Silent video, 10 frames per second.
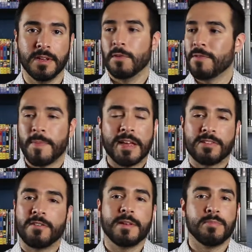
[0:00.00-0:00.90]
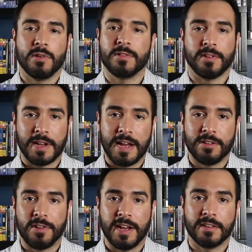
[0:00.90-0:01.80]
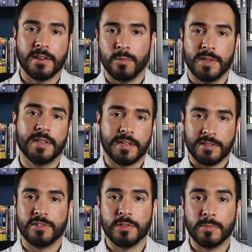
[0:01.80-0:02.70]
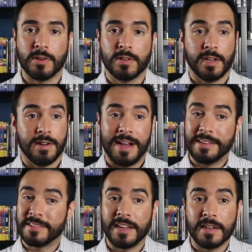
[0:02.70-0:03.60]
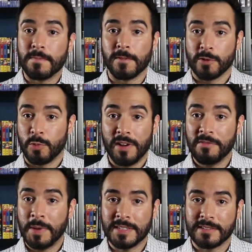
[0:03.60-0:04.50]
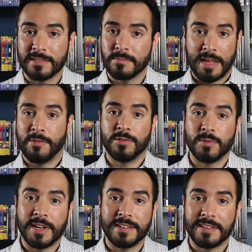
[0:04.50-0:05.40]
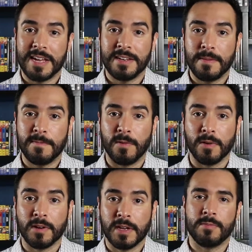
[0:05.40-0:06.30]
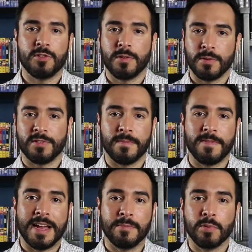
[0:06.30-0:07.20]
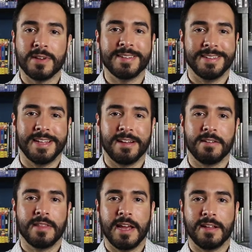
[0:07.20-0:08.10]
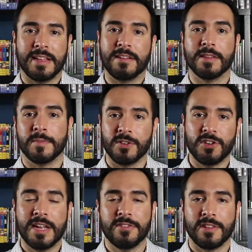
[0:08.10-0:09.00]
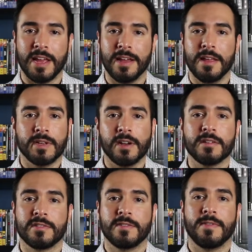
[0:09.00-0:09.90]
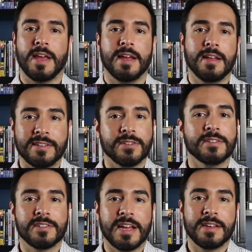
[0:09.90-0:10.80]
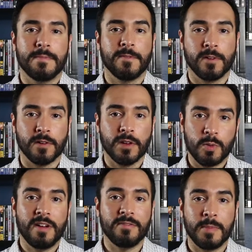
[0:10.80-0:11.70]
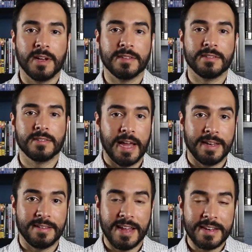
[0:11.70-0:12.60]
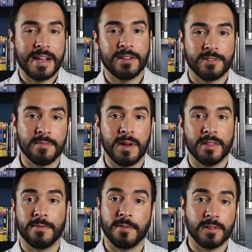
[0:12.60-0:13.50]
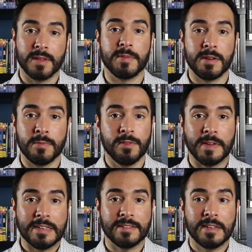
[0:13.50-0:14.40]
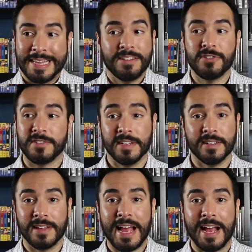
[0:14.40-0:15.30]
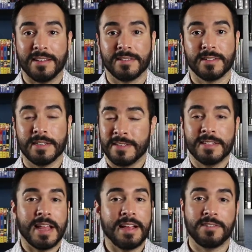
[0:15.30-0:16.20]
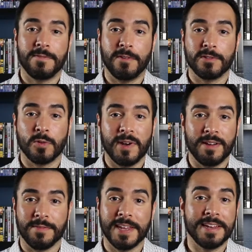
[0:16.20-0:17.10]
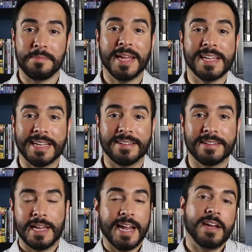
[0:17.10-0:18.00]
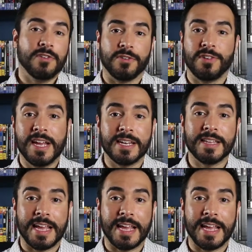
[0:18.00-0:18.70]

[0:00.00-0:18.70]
MoviePass already broke their contract with the consumer. You know, I signed up for 12 months. That was what I signed up for. I'm sure there was some fine print in there that allowed them to change that. Regardless of that, I still had signed up for 12 months at $10 a month for unlimited movies, and that just didn't last. It didn't last the full 12. They didn't make it. And I understand it.